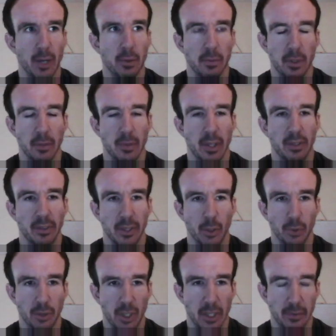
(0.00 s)
of university
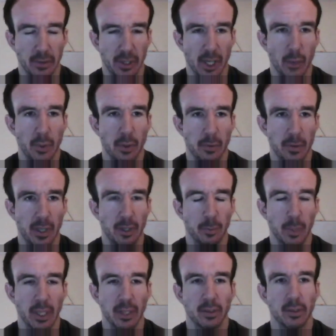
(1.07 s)
or don't even go in the
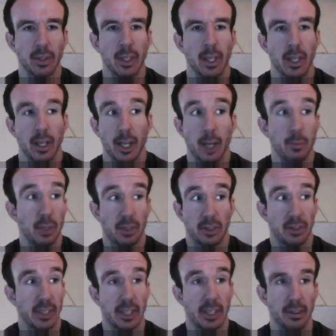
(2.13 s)
first place, just
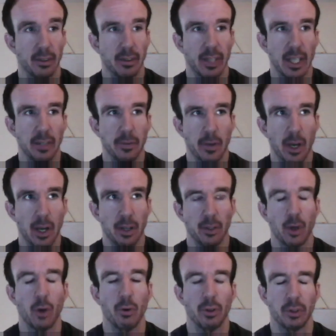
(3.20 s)
because they've heard
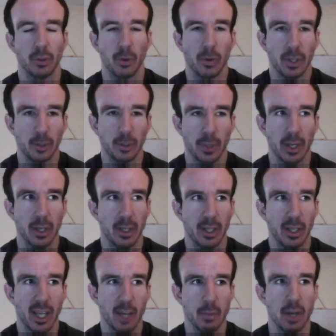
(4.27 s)
horror stories. But
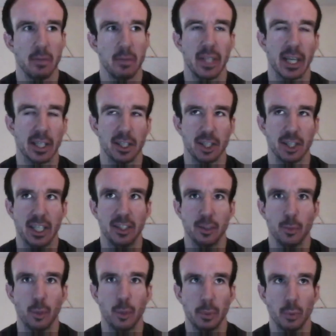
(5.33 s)
hopefully that can change
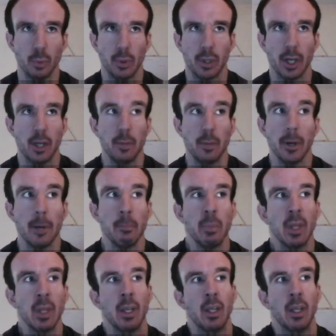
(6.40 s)
and more people will go. But
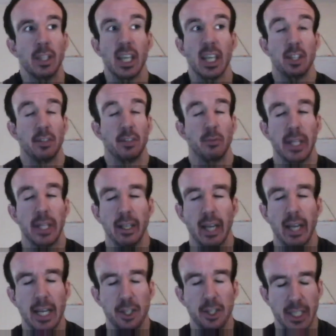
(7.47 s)
yeah, just really
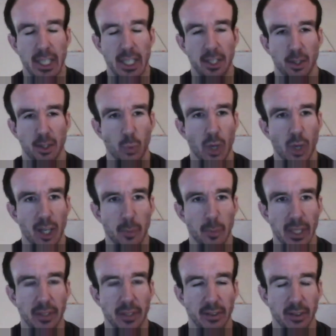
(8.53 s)
like education and
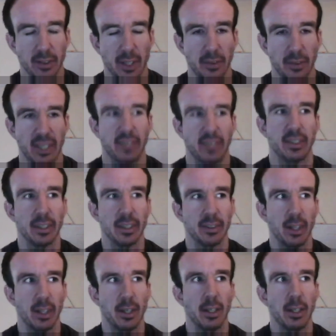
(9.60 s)
workplace kind of settings
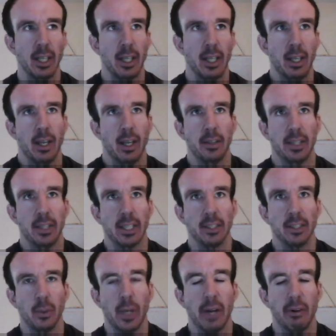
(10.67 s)
are, I think,
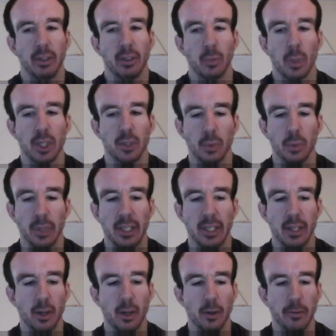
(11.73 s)
two areas which will
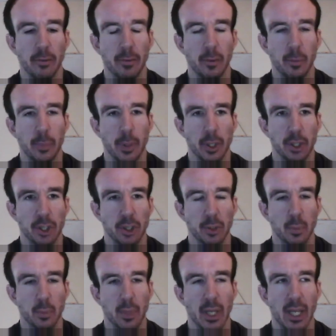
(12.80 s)
need a lot of push,
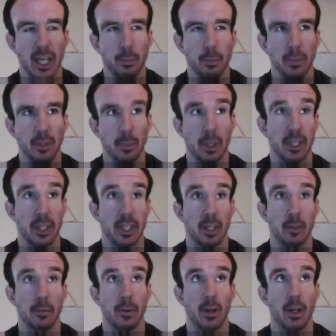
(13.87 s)
especially kind of